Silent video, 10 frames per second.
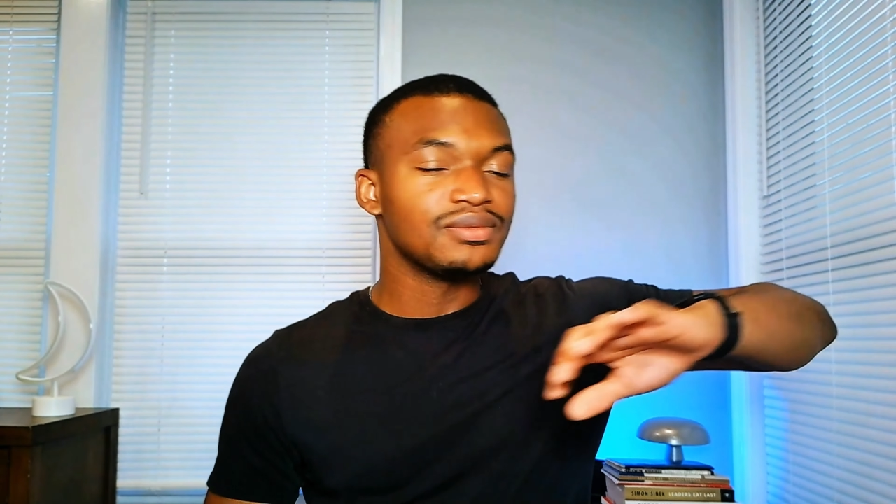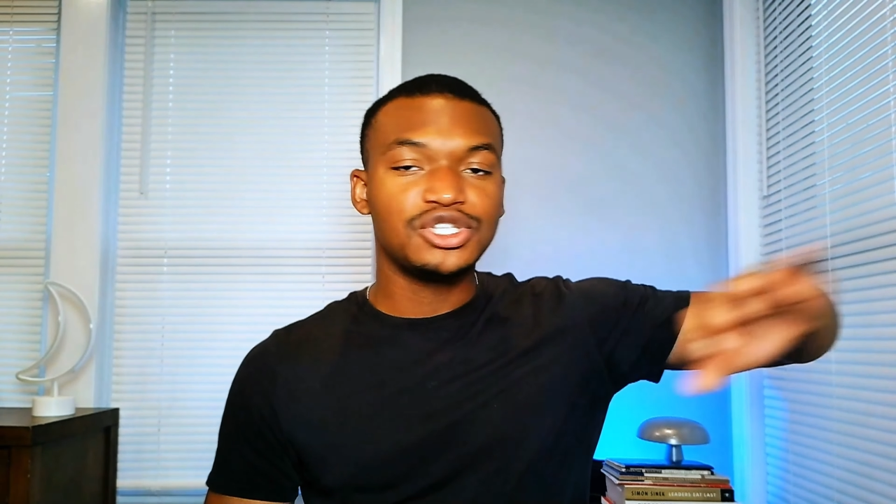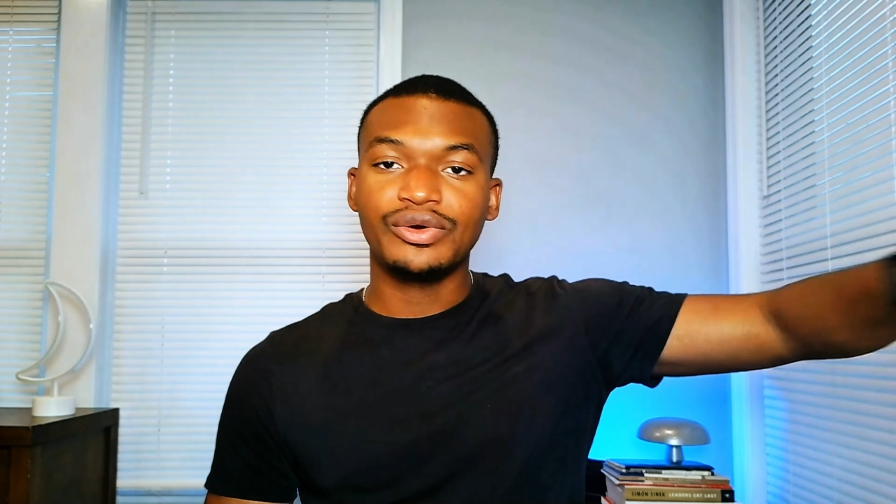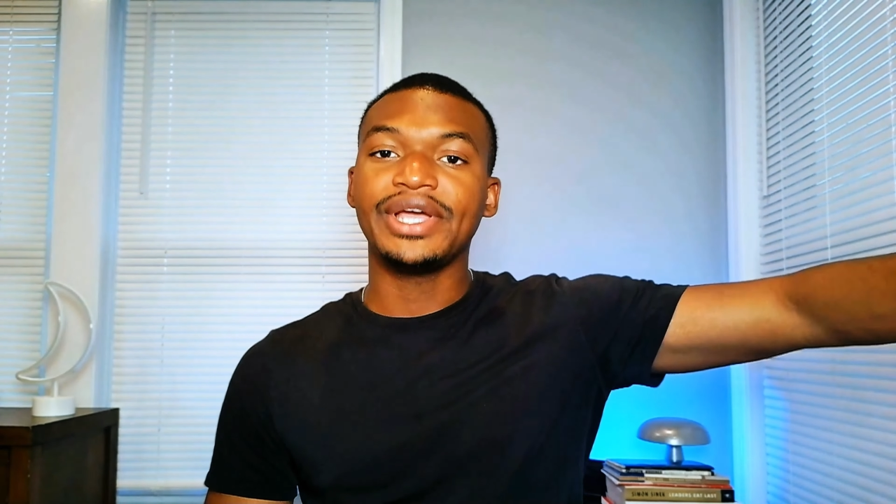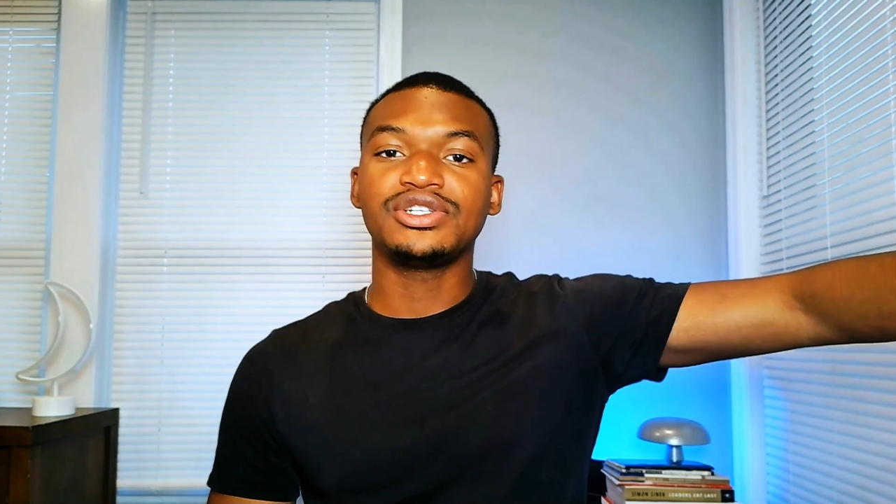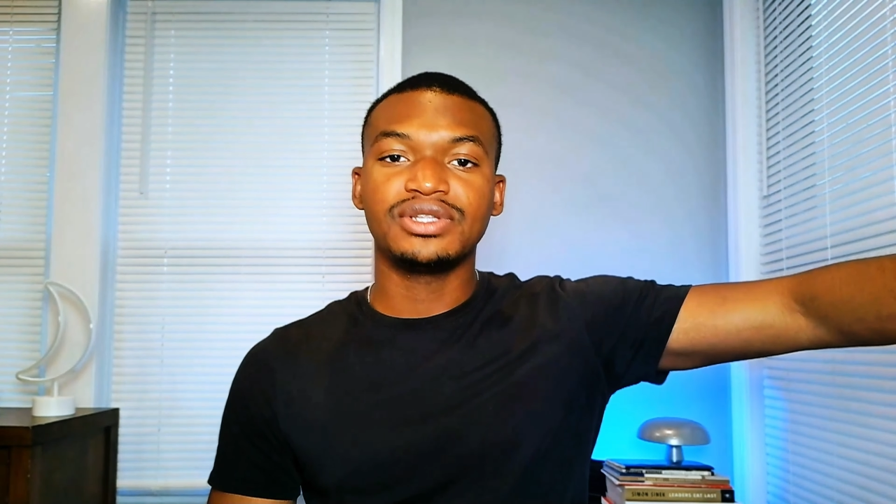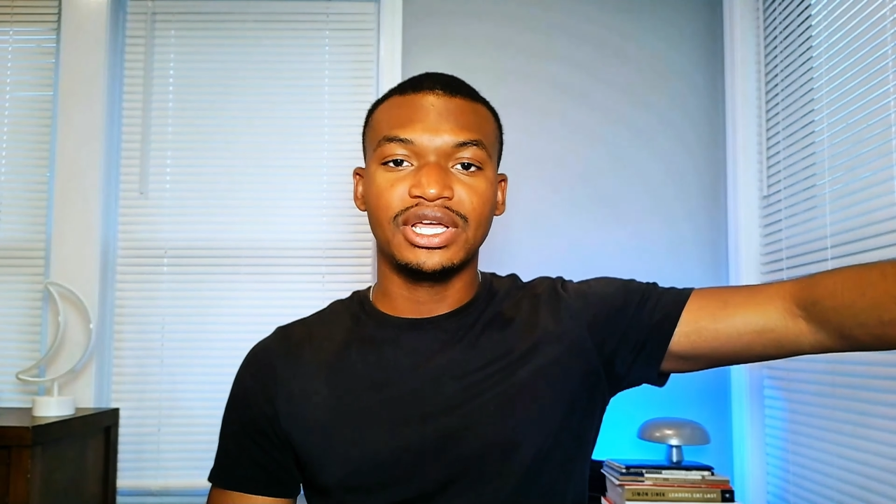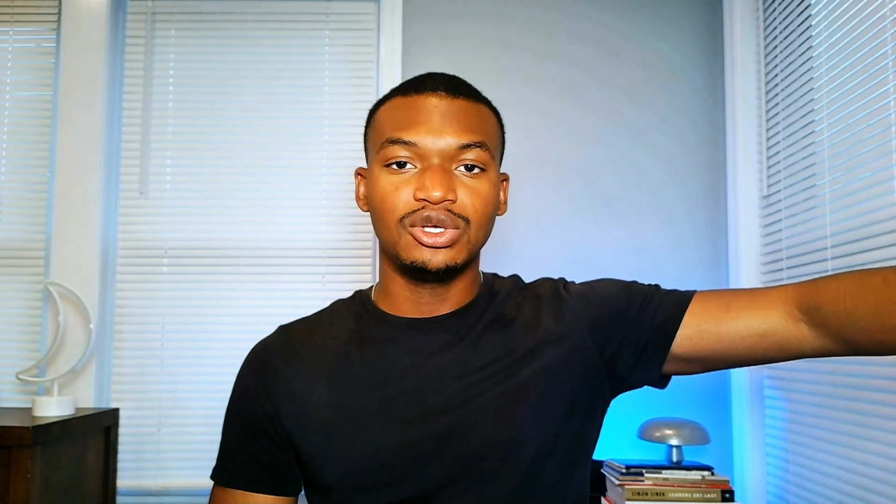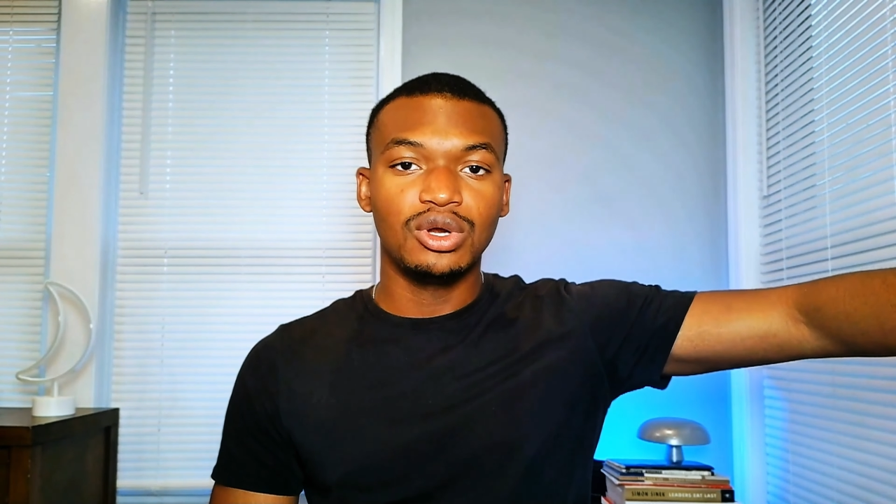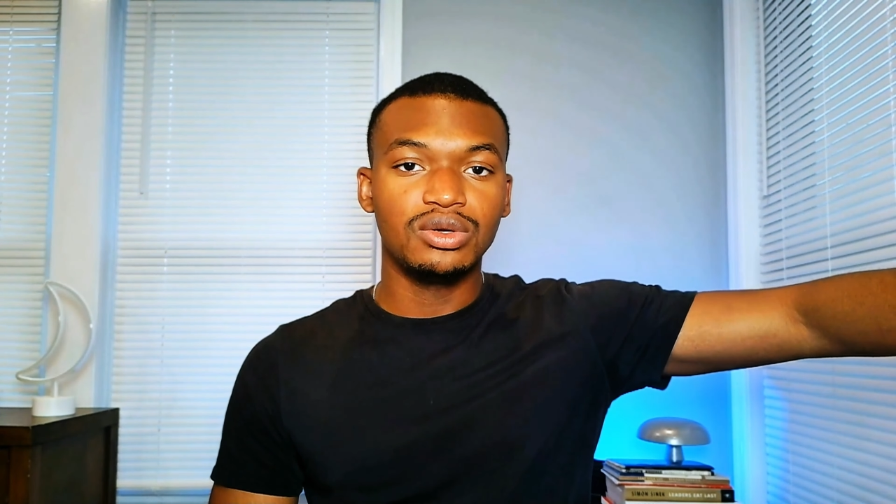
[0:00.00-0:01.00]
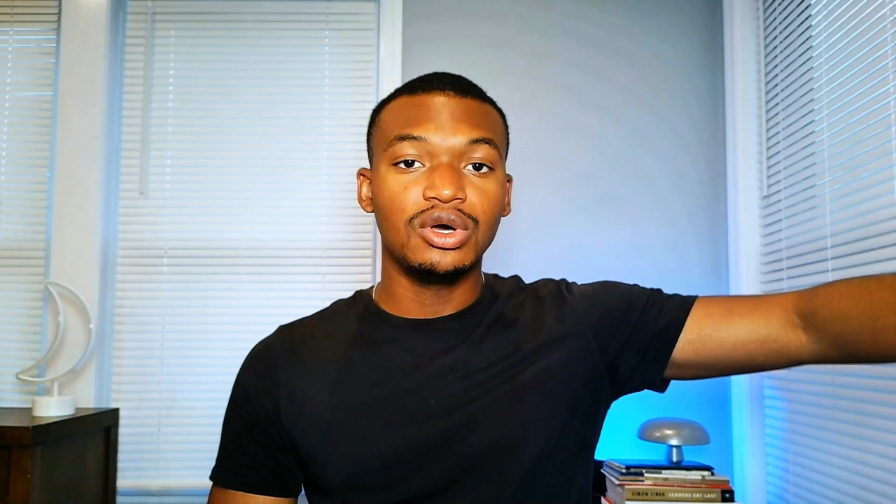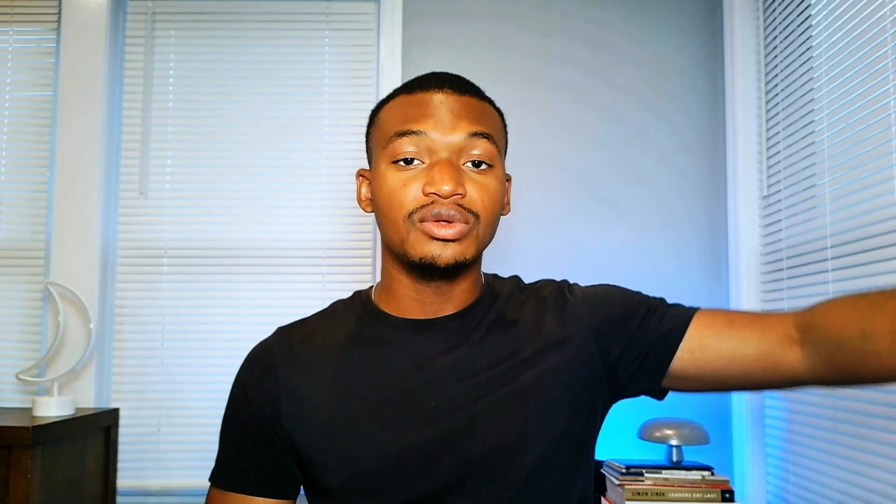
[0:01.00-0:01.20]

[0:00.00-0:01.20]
stranger that you don't know.